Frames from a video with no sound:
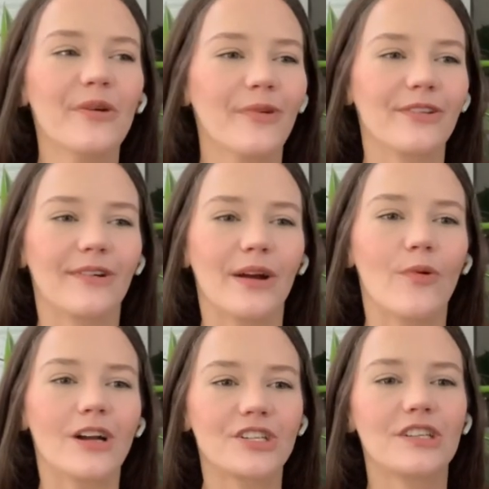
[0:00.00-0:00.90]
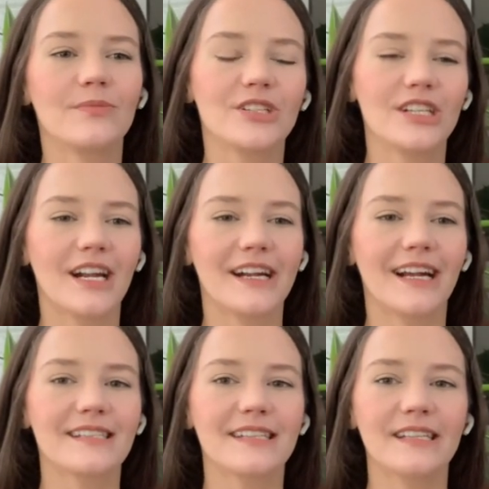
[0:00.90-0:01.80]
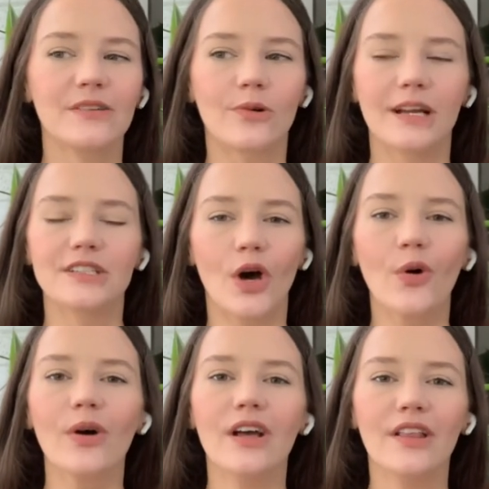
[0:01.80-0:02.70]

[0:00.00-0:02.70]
whether I wash it in the machine on accident or I don't,